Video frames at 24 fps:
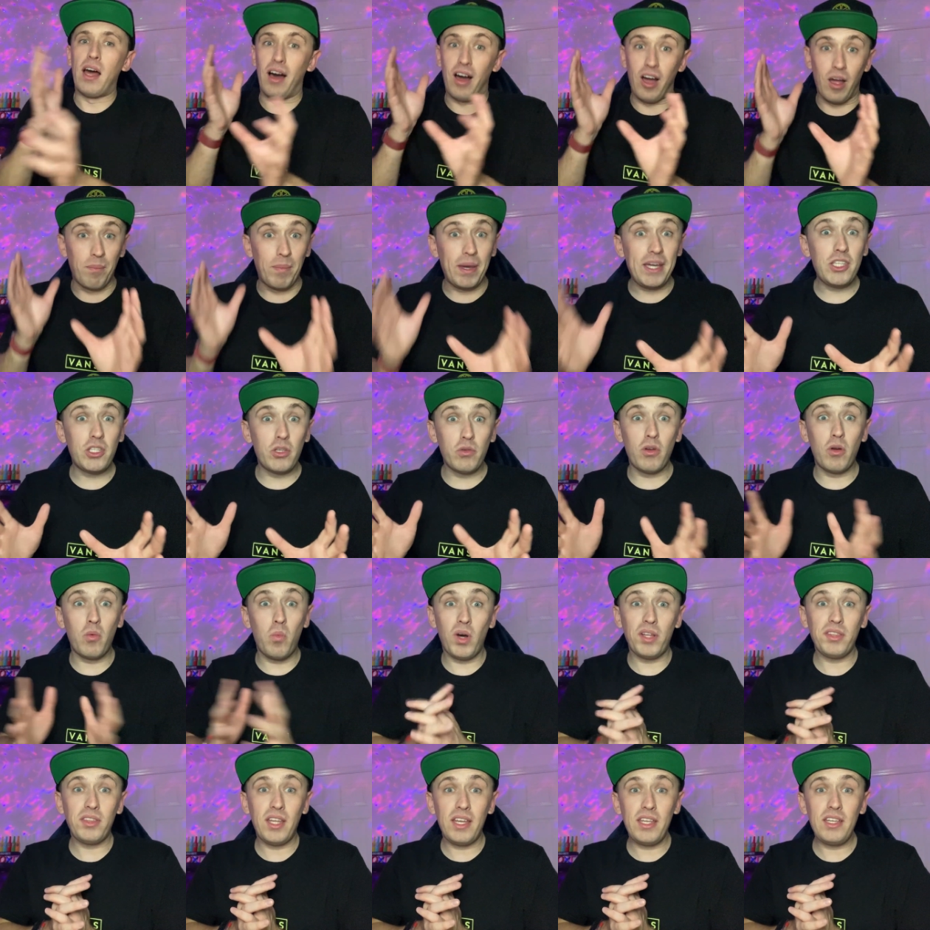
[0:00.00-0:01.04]
I may do it
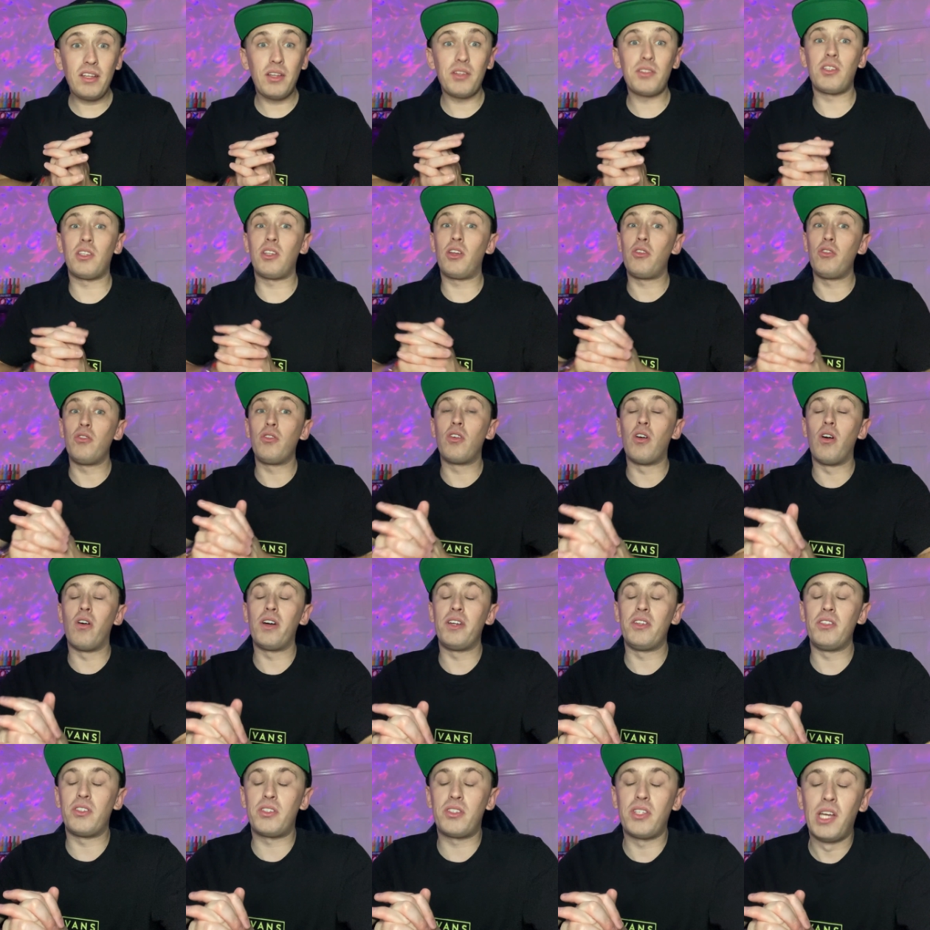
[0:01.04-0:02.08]
one day because I know you
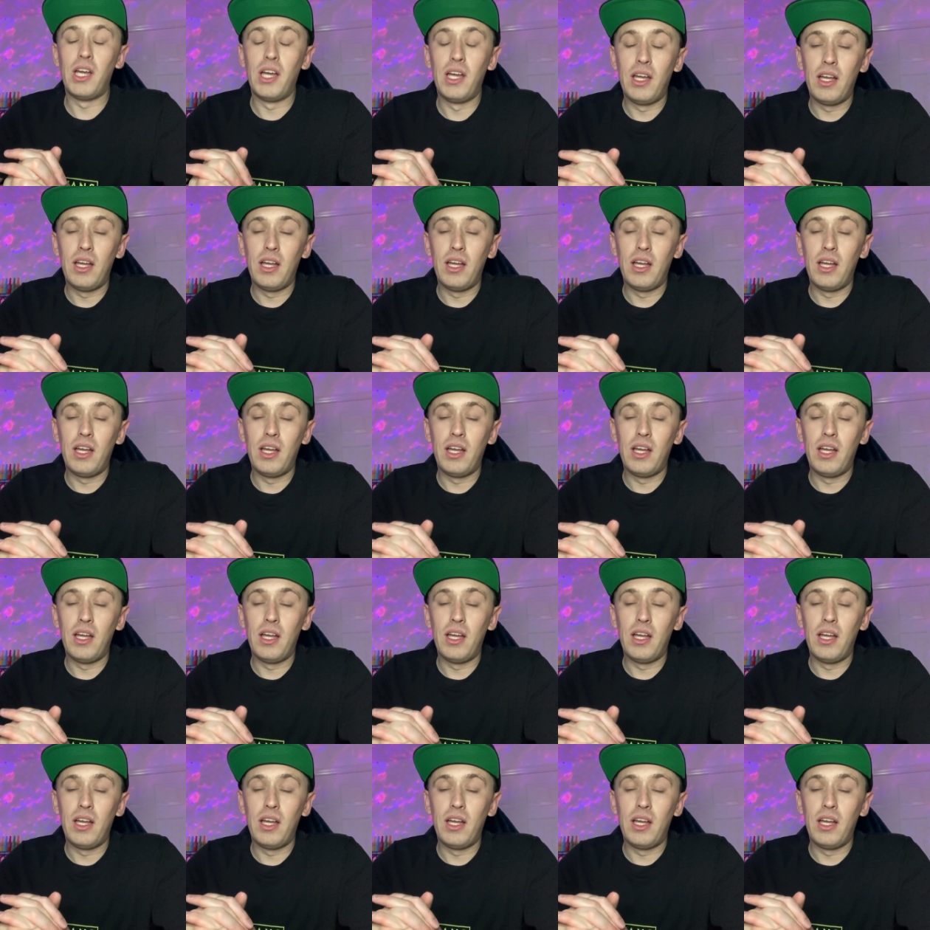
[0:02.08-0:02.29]
guys